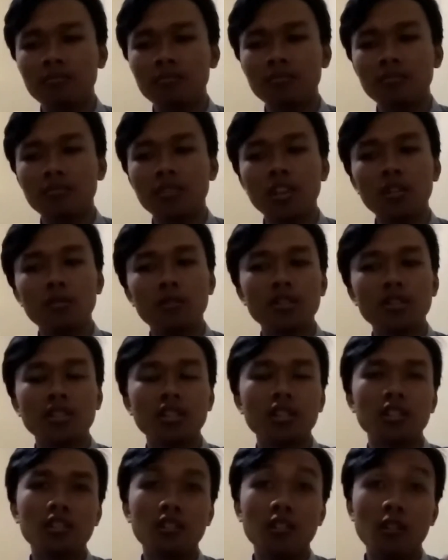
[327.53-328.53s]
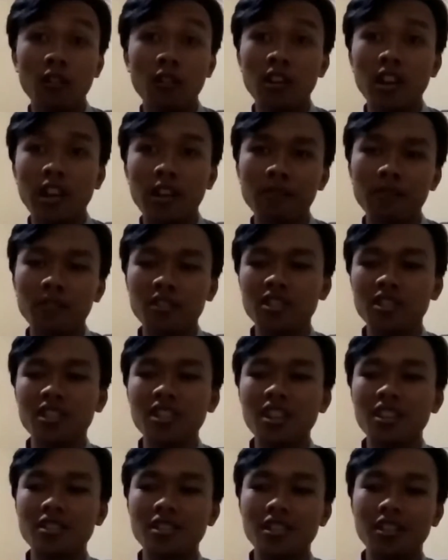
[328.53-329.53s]
It was a online
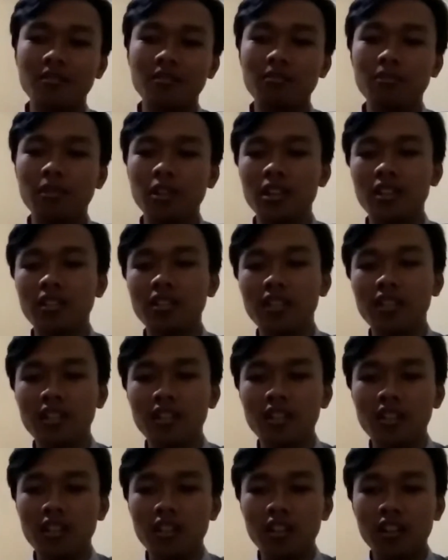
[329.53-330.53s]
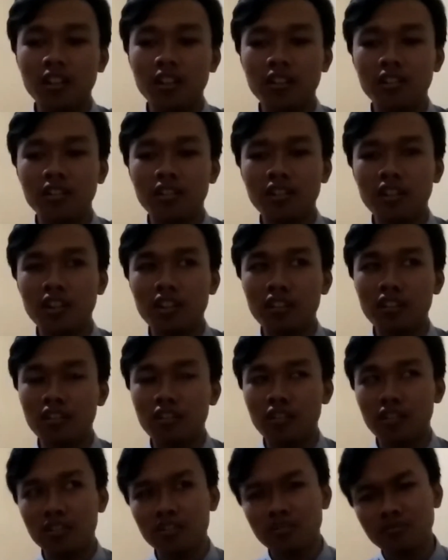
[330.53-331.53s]
presentation, but uh,
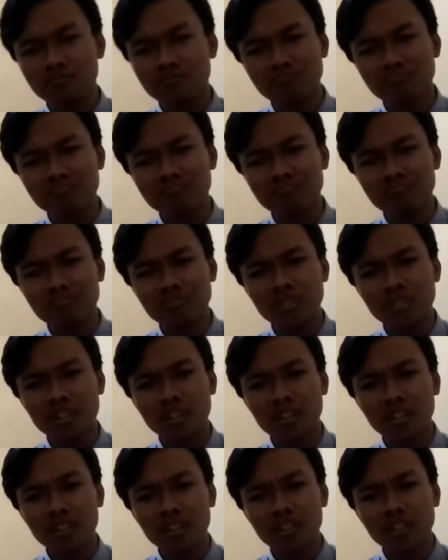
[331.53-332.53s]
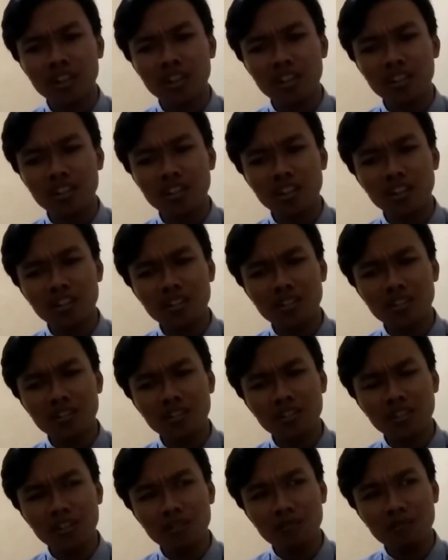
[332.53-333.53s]
um, I
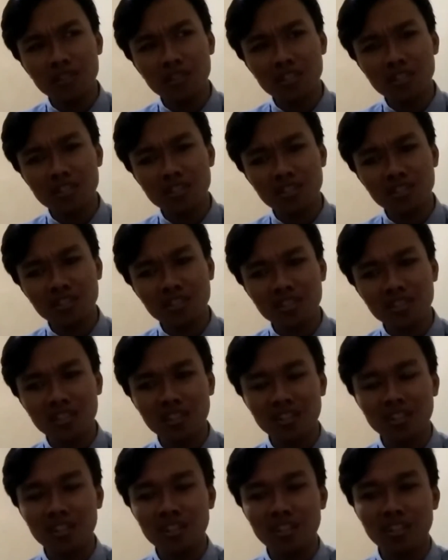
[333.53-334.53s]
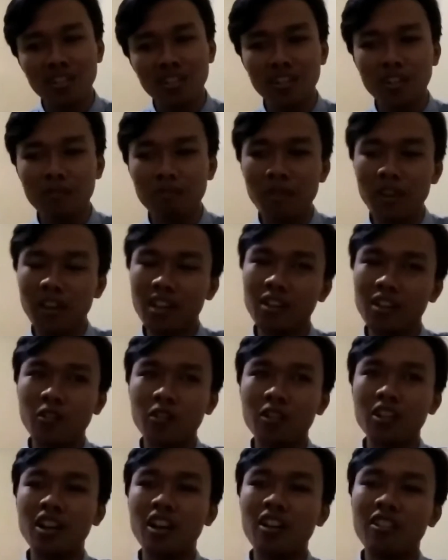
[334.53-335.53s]
it was depending on
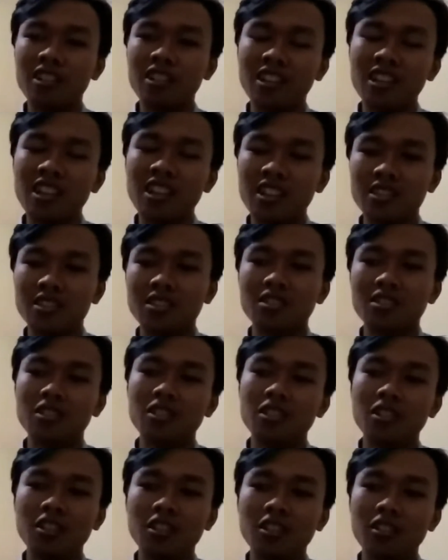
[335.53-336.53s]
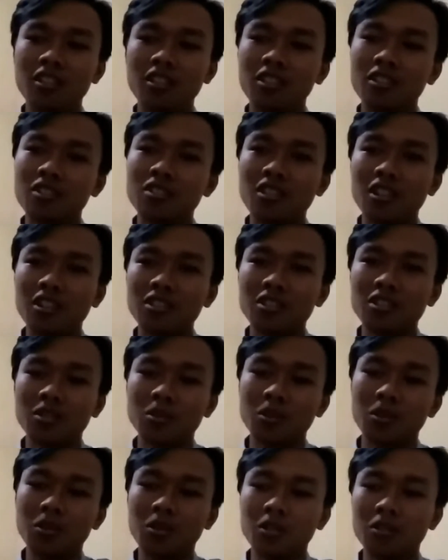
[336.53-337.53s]
the audience, it's success
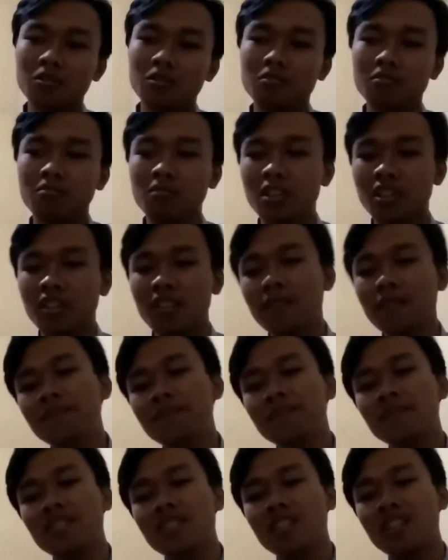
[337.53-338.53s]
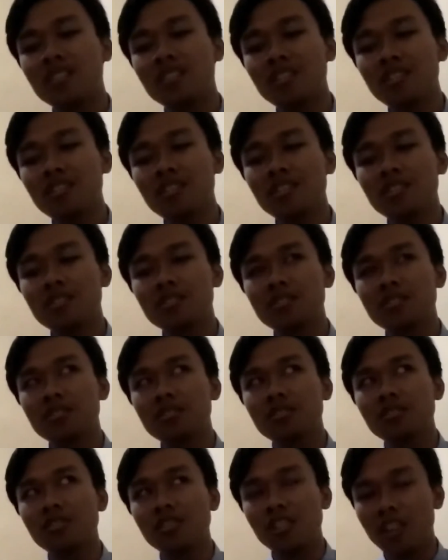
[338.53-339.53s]
or not. But I think it's
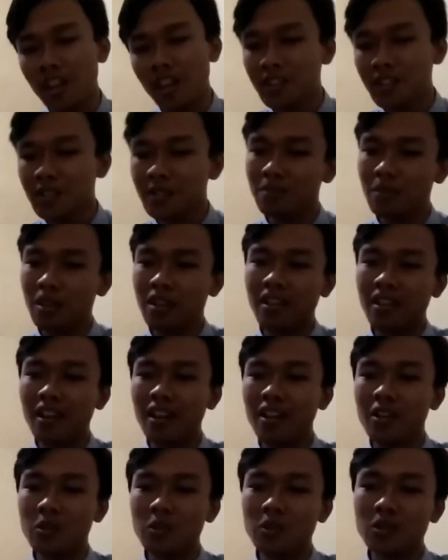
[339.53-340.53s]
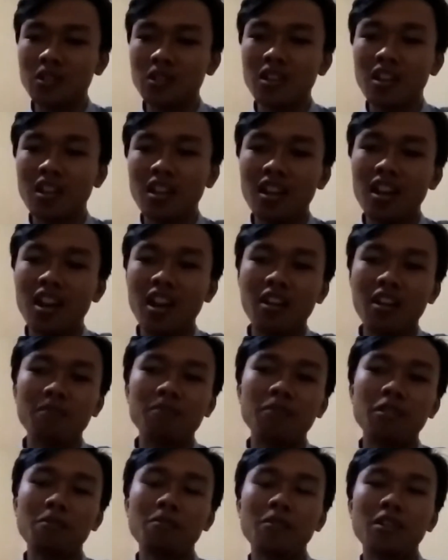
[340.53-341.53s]
yes because I
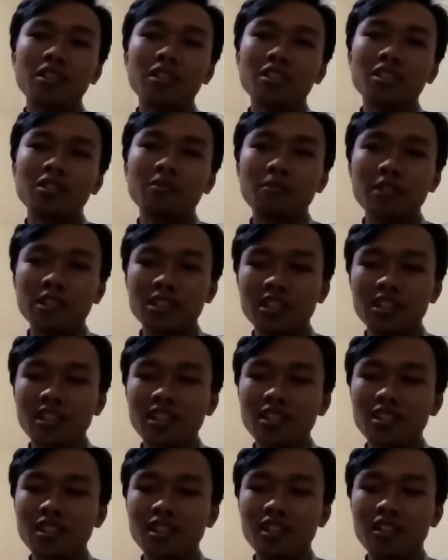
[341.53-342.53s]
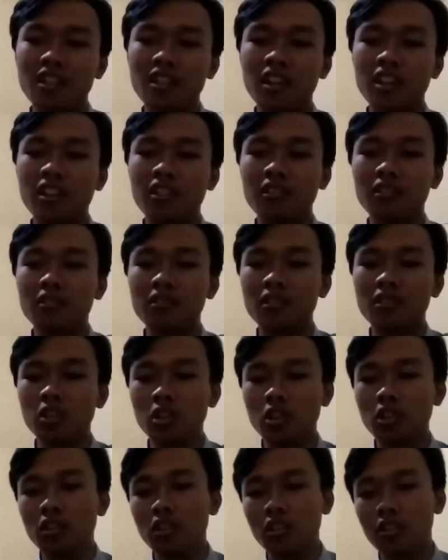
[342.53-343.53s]
prepared the presentation and
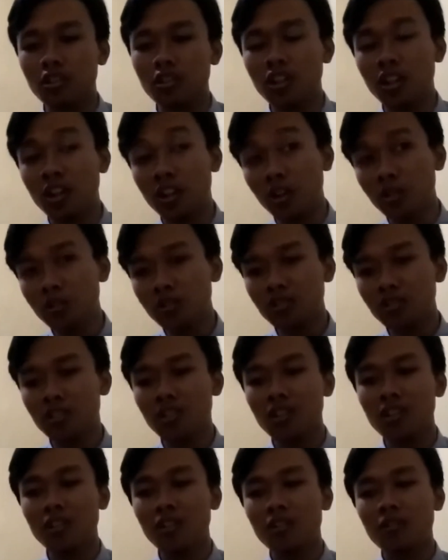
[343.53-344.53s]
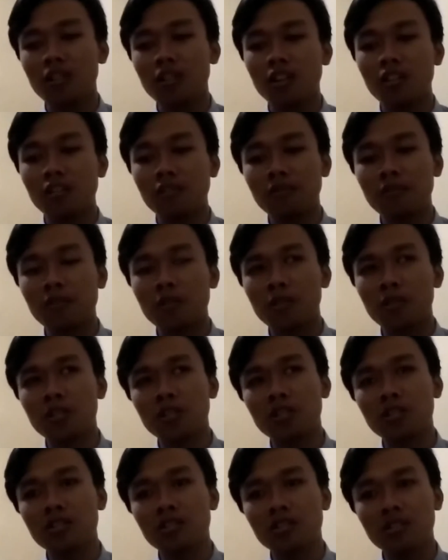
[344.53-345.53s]
the note for
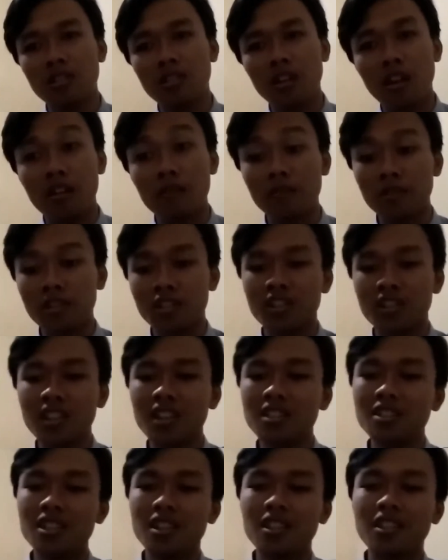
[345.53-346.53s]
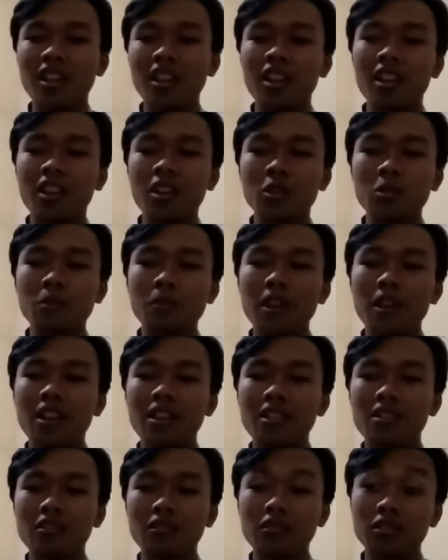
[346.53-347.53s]
the presentation and
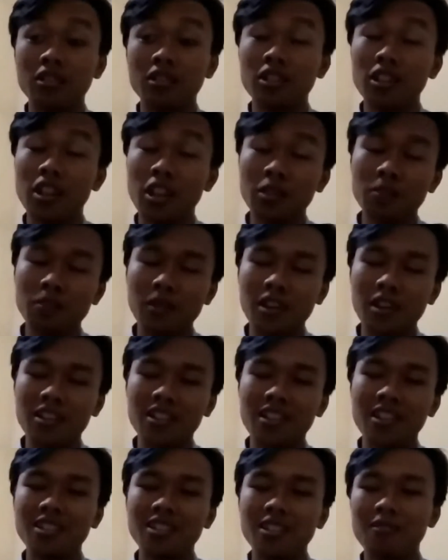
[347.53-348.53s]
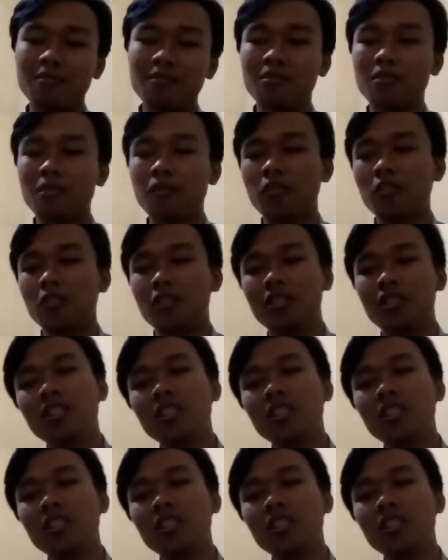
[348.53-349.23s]
explain the explanation before